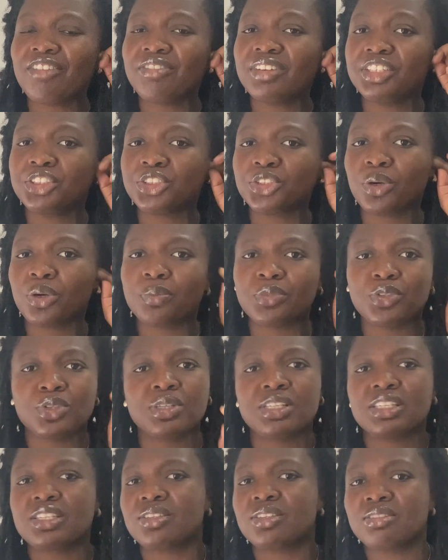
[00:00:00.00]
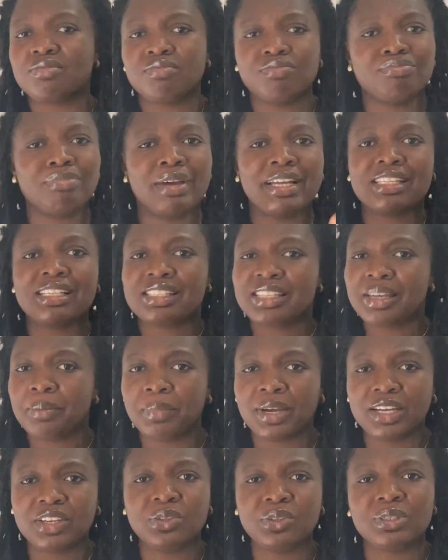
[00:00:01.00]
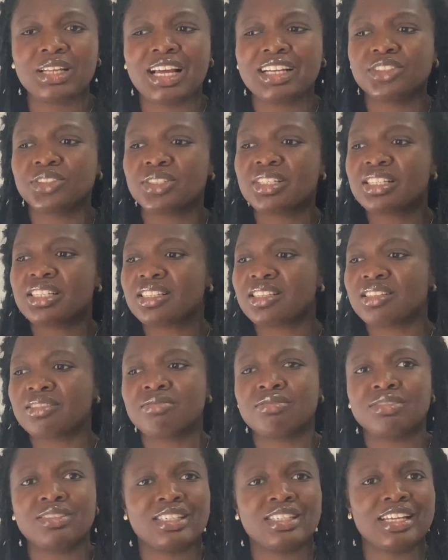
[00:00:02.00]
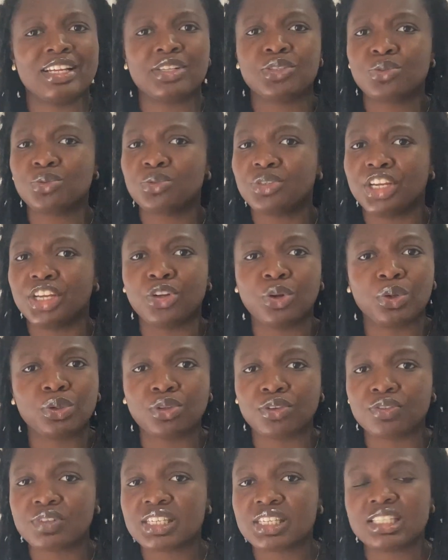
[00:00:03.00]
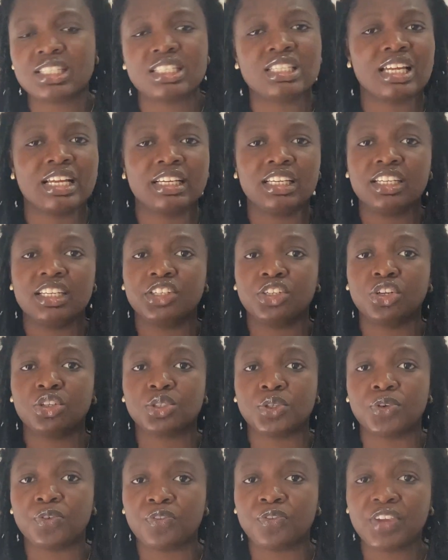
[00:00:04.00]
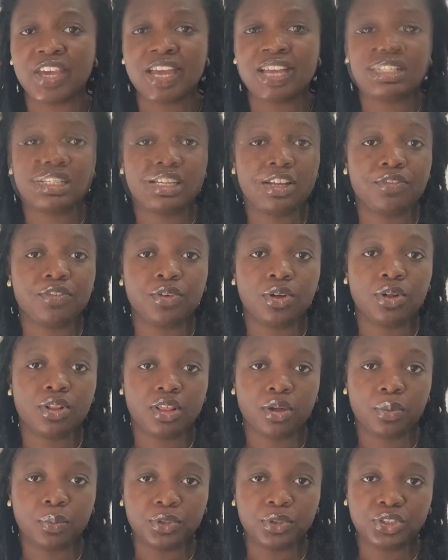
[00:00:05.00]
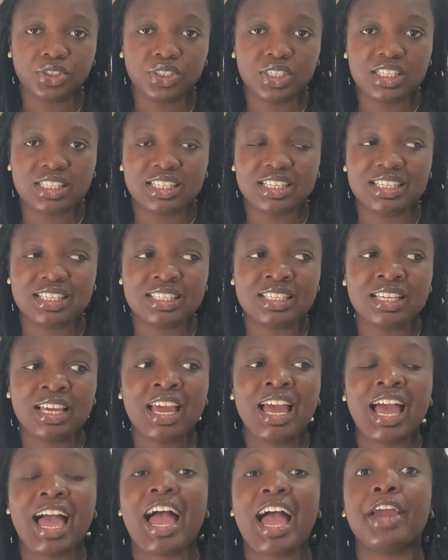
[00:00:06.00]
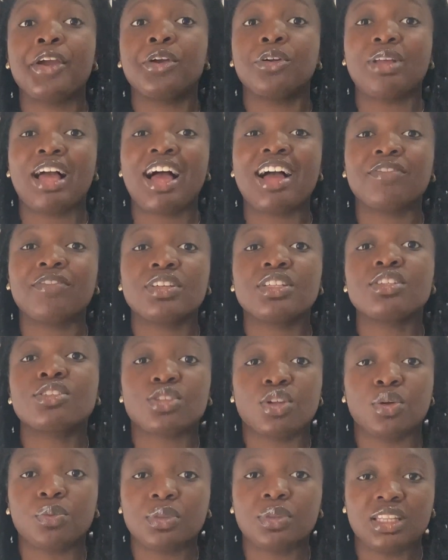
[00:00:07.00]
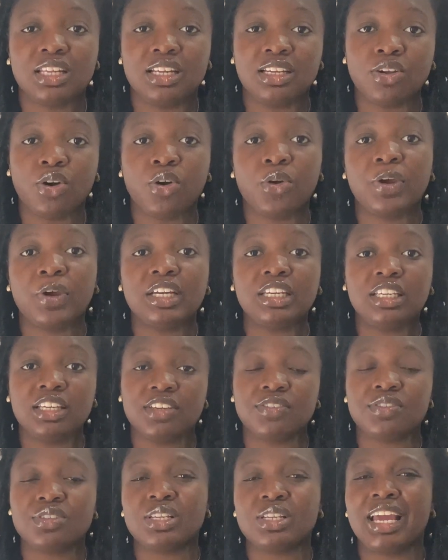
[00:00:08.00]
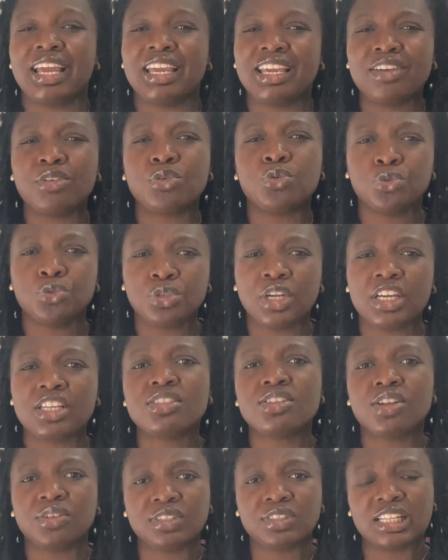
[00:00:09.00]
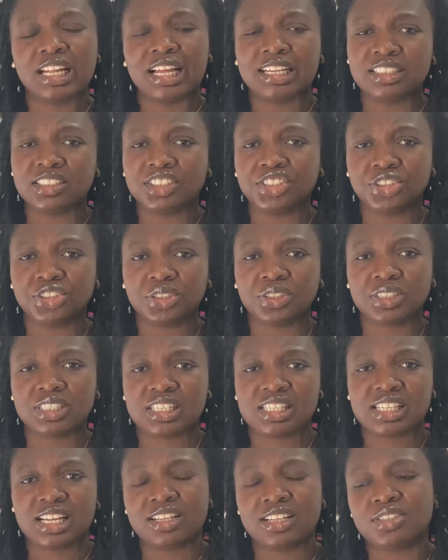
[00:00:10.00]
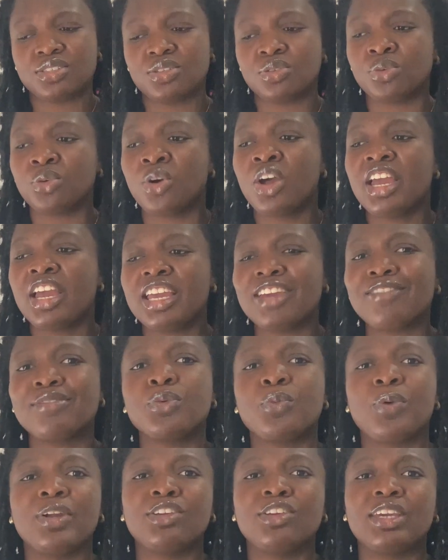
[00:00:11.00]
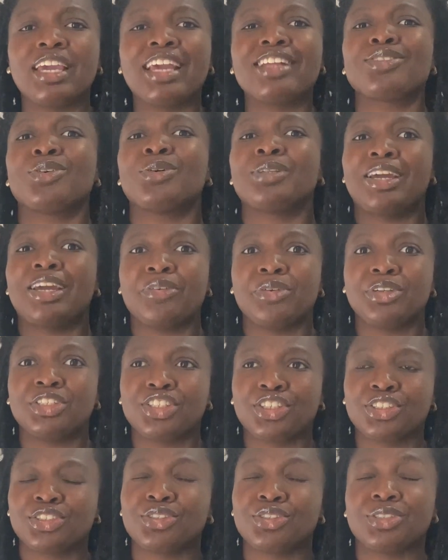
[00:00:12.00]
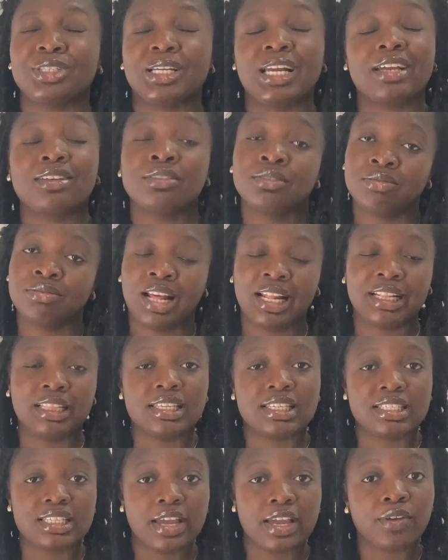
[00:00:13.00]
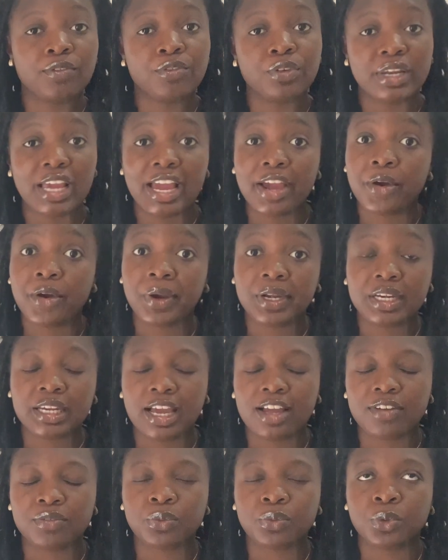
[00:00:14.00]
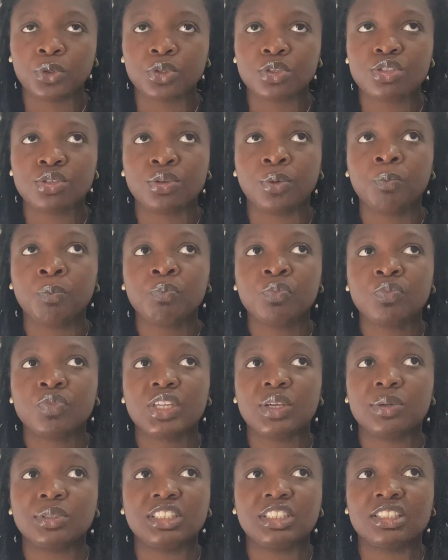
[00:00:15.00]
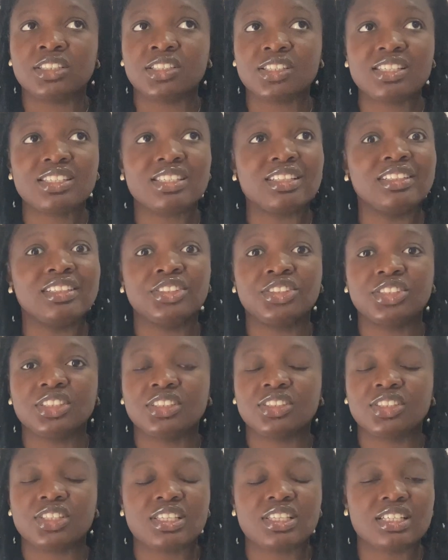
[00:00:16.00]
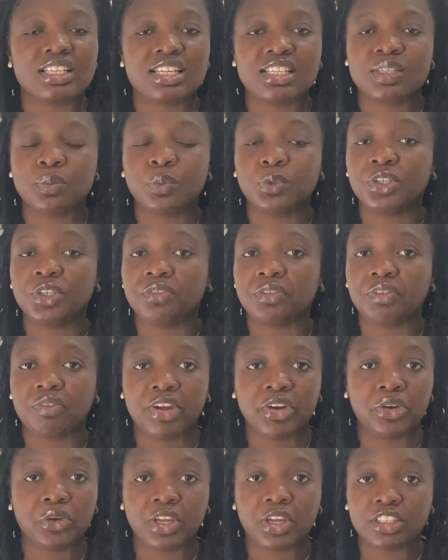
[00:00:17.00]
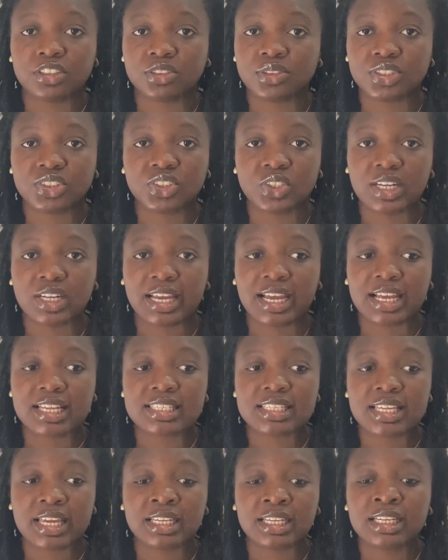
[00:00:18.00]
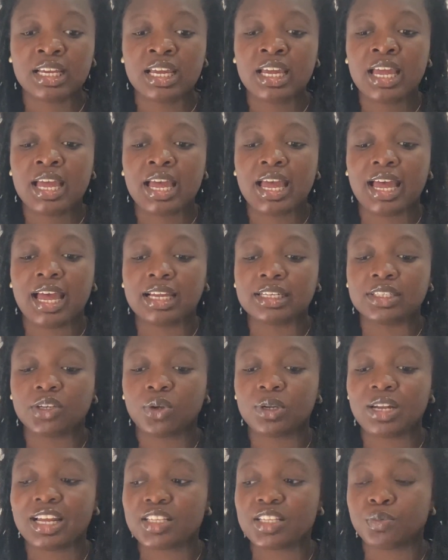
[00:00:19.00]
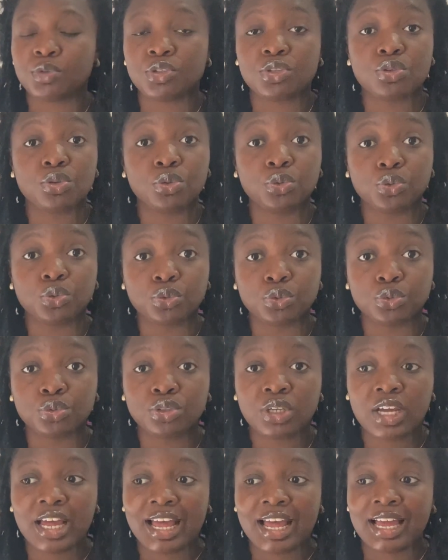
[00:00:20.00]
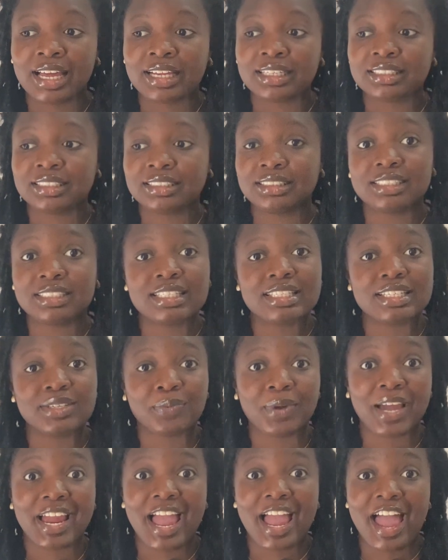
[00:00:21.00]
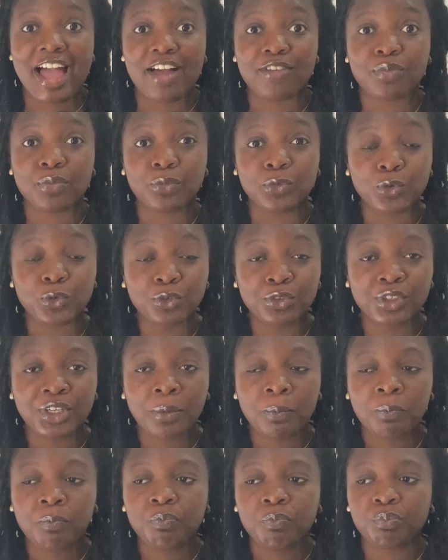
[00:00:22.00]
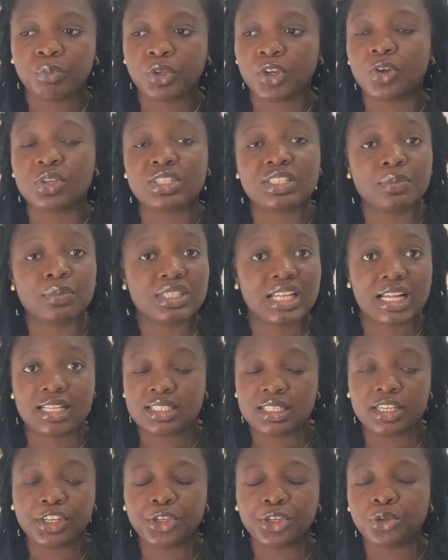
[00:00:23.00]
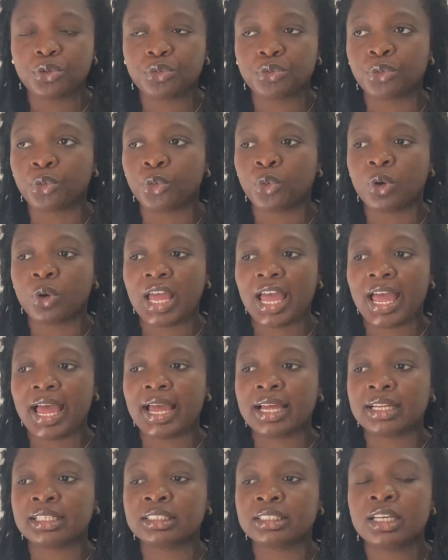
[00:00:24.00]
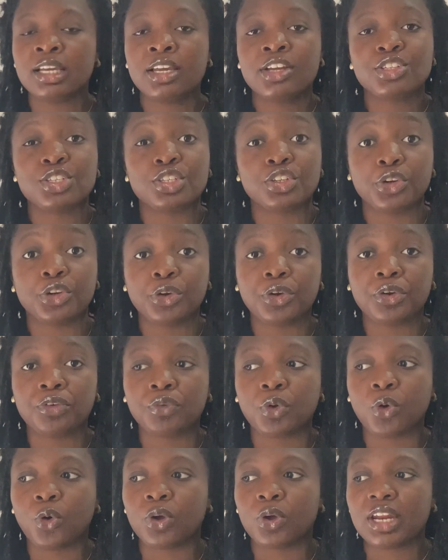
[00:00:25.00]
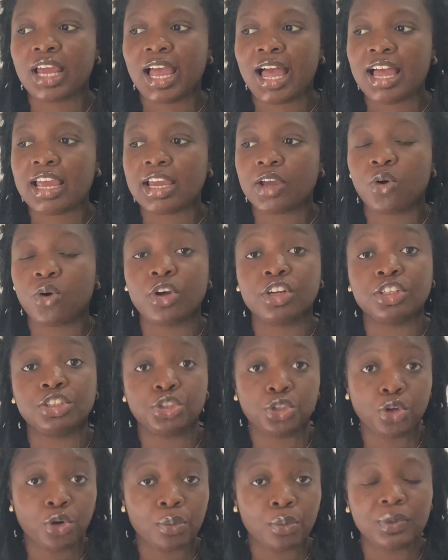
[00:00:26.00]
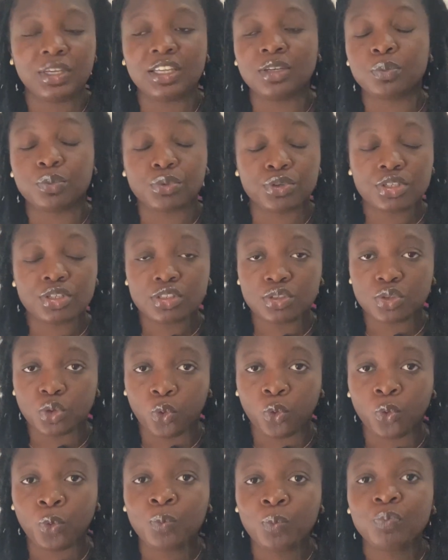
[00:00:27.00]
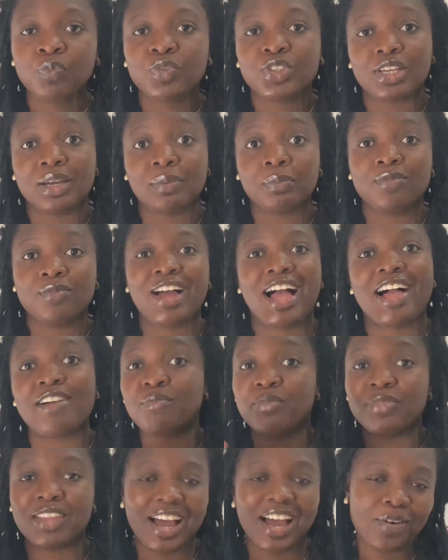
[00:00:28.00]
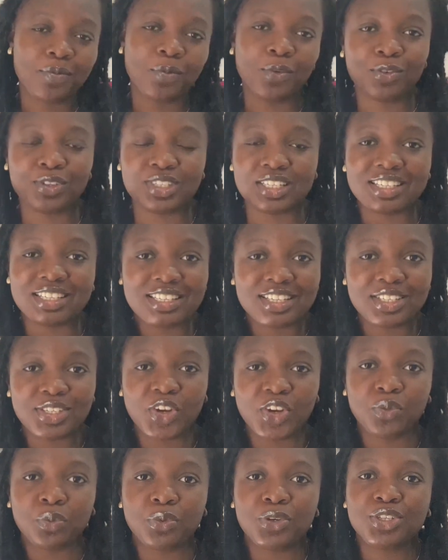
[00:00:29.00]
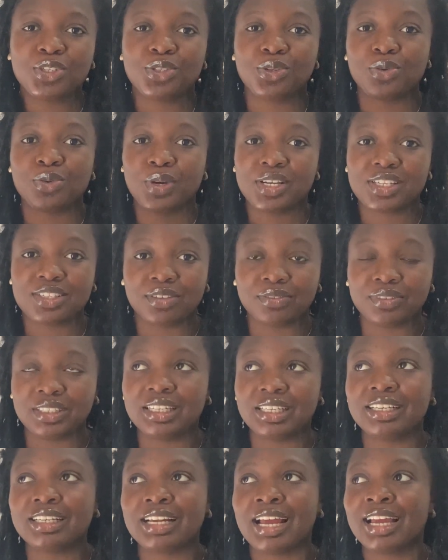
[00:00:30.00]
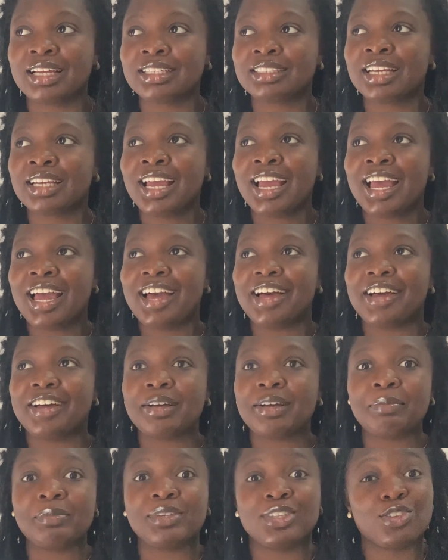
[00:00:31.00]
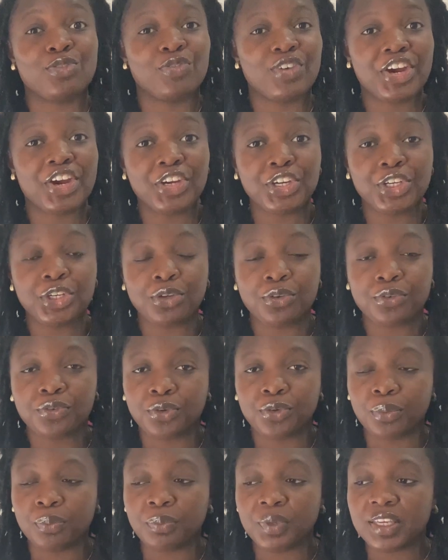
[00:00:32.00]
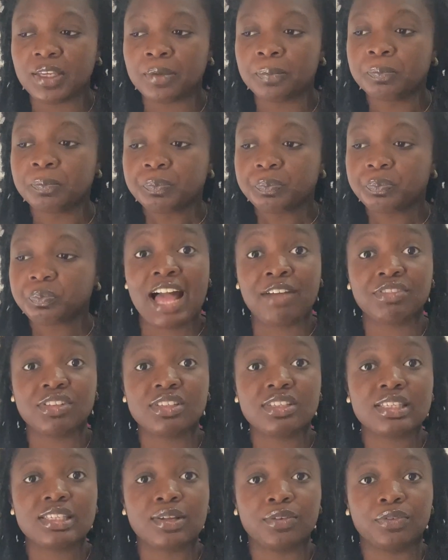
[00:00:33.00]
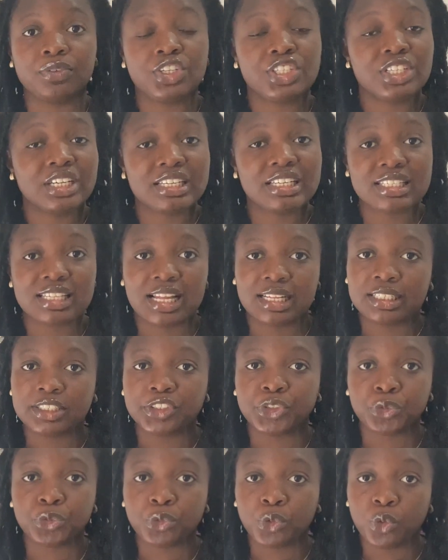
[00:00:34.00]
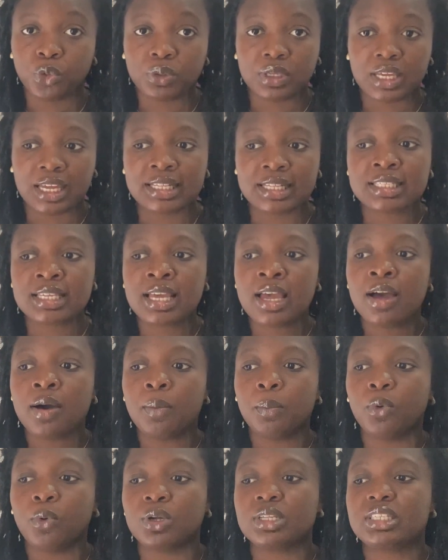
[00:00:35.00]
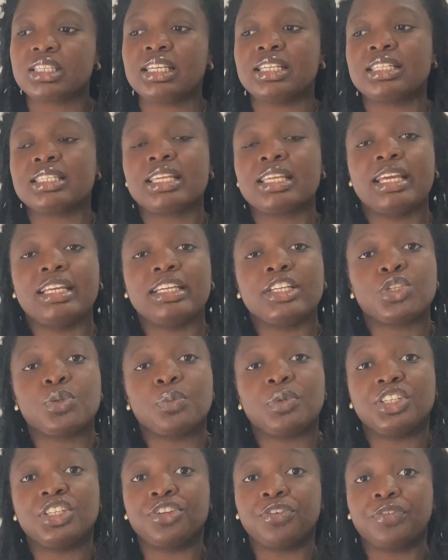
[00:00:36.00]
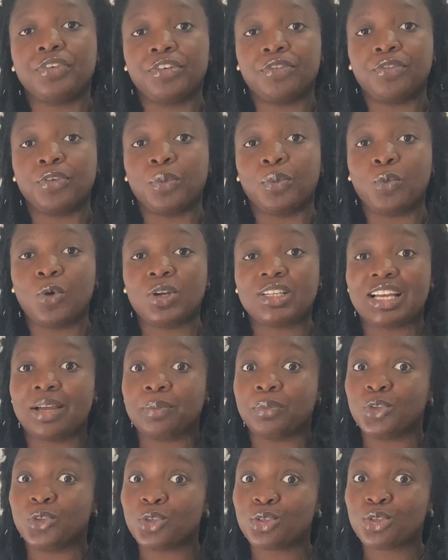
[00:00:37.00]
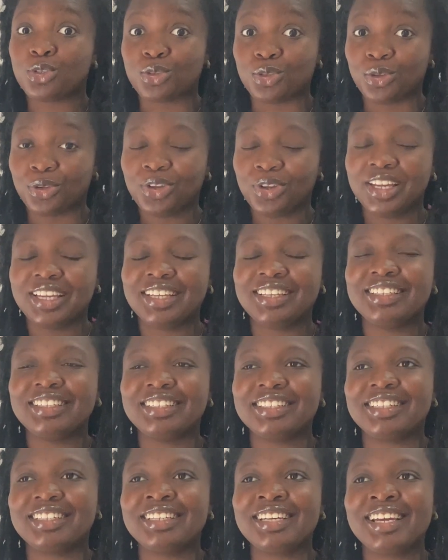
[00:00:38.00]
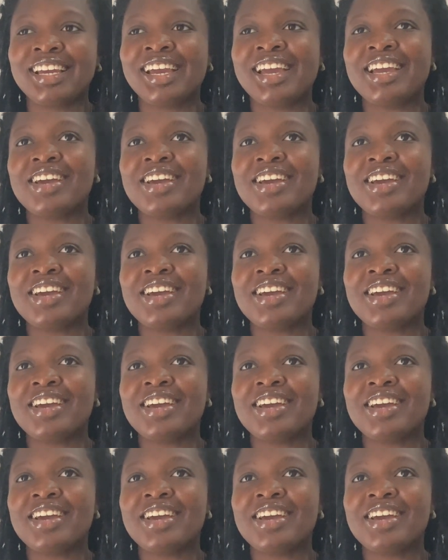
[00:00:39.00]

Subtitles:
having a job in 26 by December, you know, that just settled a lot of things, that laid a lot of fear looking out for other opportunities. I having something already gives you like a good, a soft landing, do you understand? So even when you get other rejections, you're like, oh, at least thankfully I already have one. So it's just literally just a testimony of divine orchestration, like I said, and God has been so good, and this is why I have moved, because I'm starting a new role, and to the glory of God, I got a job in Bristol. So I've now moved to the city of Bristol, west of England. It's very new for me. I haven't officially started the role yet, but it's a little bit different from what I'm used to.